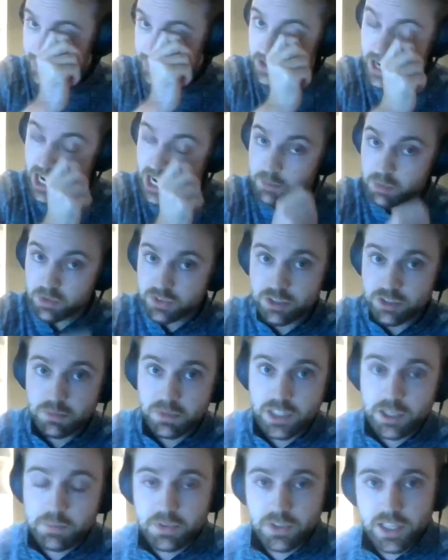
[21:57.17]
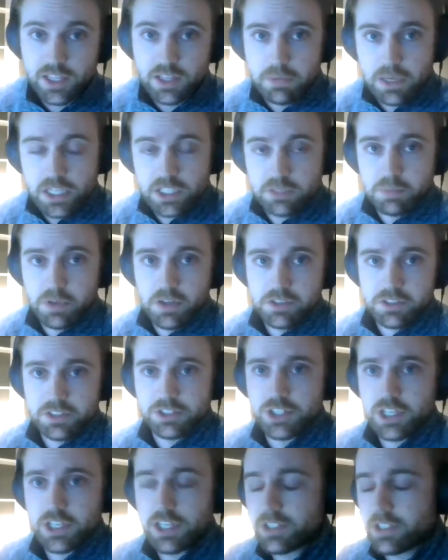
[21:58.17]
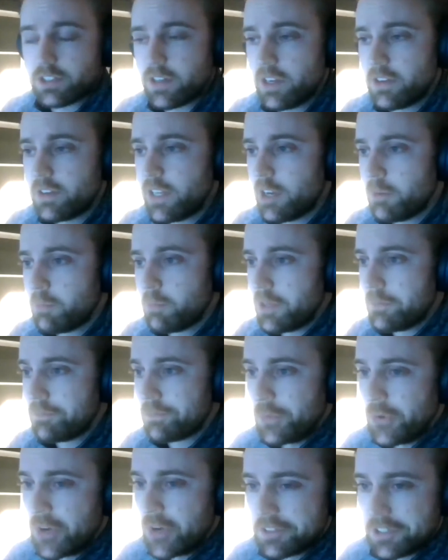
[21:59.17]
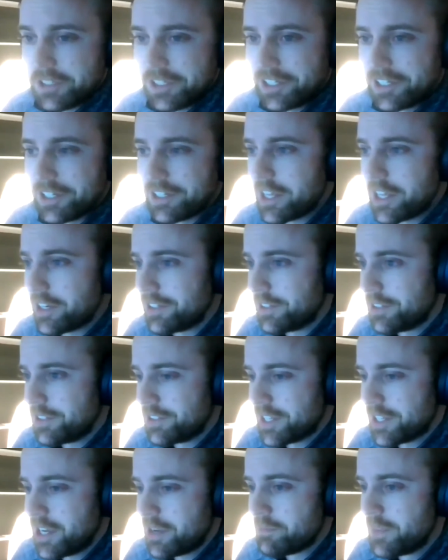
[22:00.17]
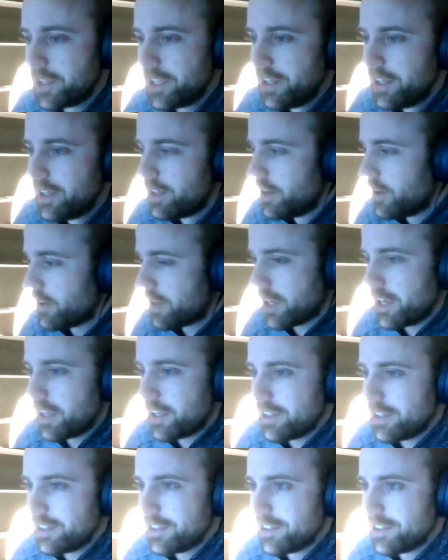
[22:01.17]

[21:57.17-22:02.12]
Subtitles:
they're able to manipulate the baseballs and change it around now. But we'll have to get into that another time. Okay,